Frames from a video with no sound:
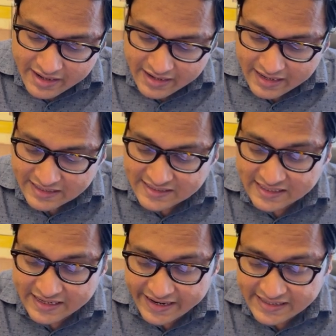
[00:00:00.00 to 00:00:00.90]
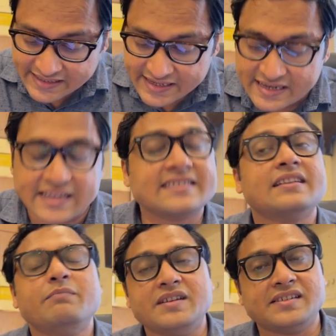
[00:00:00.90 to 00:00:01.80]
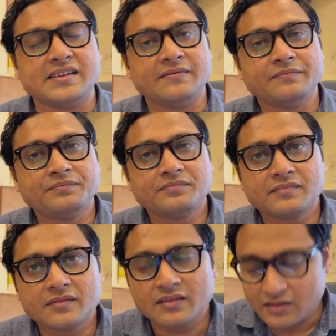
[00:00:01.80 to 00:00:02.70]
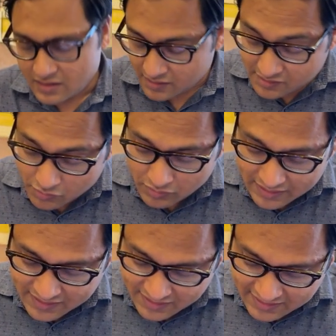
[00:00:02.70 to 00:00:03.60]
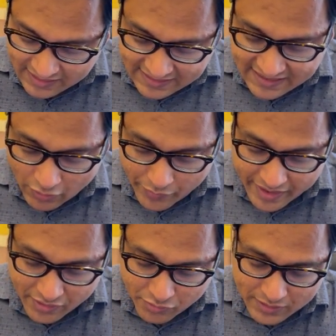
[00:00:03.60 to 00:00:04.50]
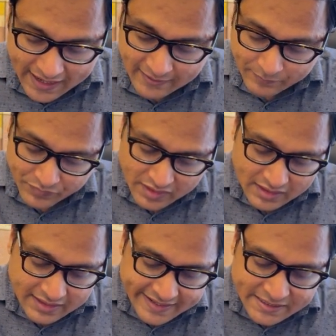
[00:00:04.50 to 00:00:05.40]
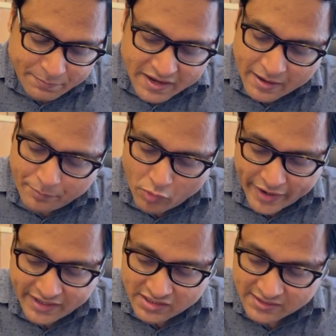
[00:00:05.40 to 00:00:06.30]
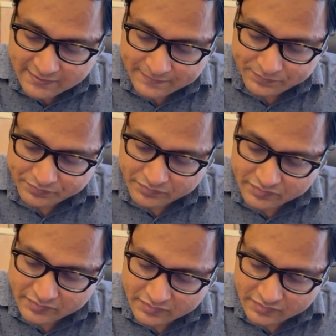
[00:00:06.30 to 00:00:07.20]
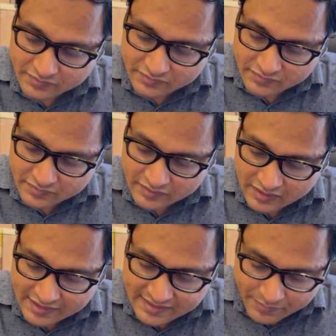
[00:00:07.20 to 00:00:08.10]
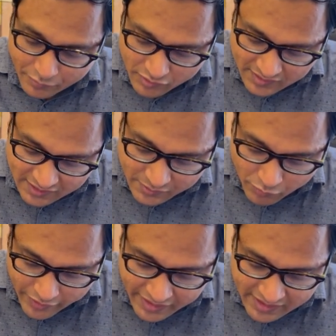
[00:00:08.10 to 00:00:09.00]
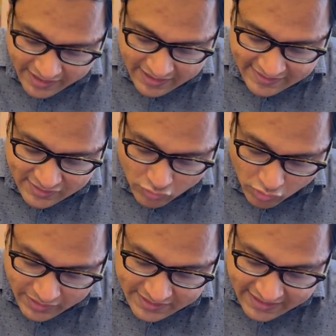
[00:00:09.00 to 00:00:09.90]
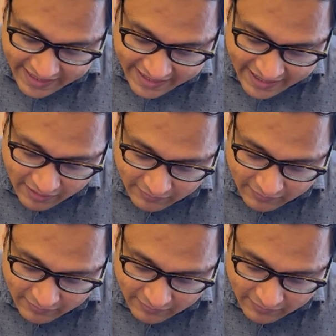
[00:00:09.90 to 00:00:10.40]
less than AC less than BC. So let's see how we can do that. Let's pick a point. Let's suppose this point and let's call it A.